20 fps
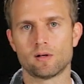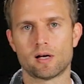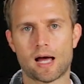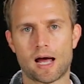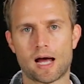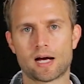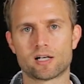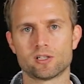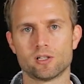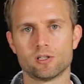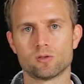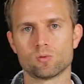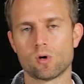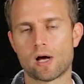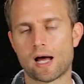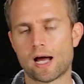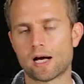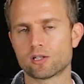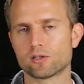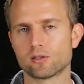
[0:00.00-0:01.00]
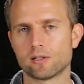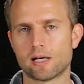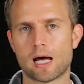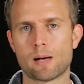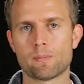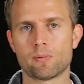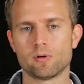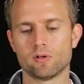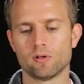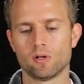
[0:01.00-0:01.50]
actions will actually
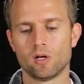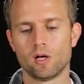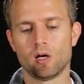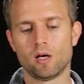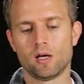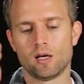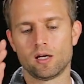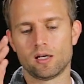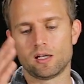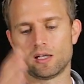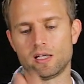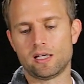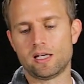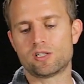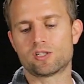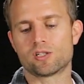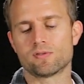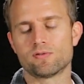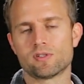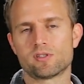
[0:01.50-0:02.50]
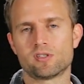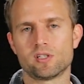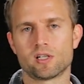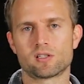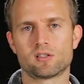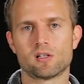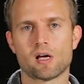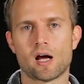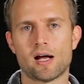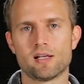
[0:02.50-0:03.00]
happen each of the
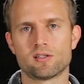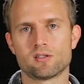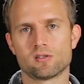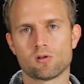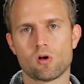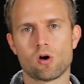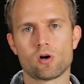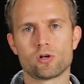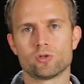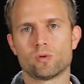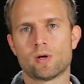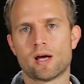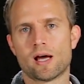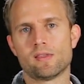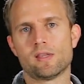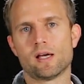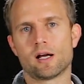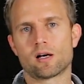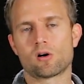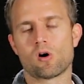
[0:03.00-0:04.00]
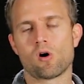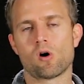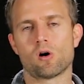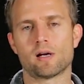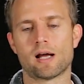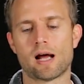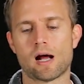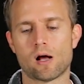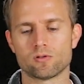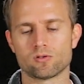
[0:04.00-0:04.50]
6 nights as long as you had that
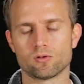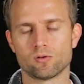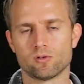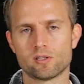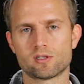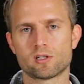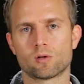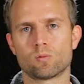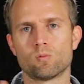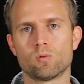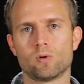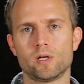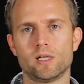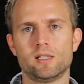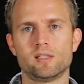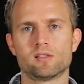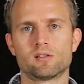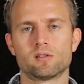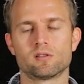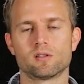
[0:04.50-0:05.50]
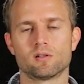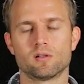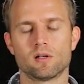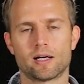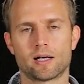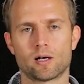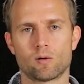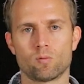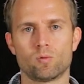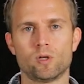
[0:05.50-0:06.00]
card out. So that's a
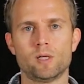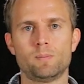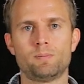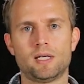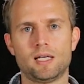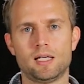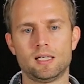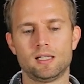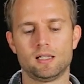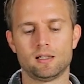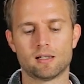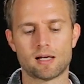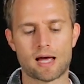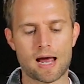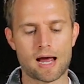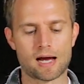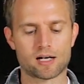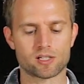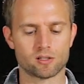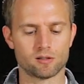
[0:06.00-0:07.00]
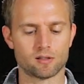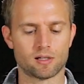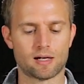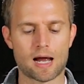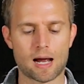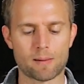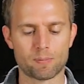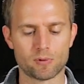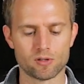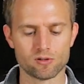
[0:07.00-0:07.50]
repeating action that
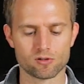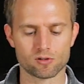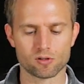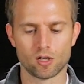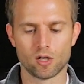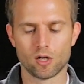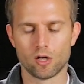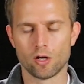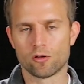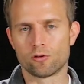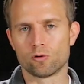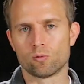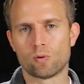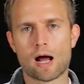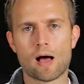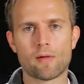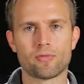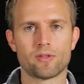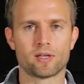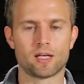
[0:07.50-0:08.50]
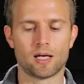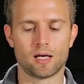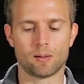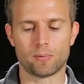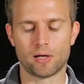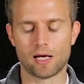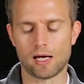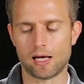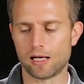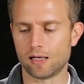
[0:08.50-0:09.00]
happens throughout the
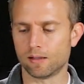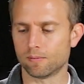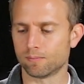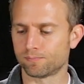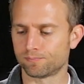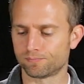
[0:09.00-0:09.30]
campaign.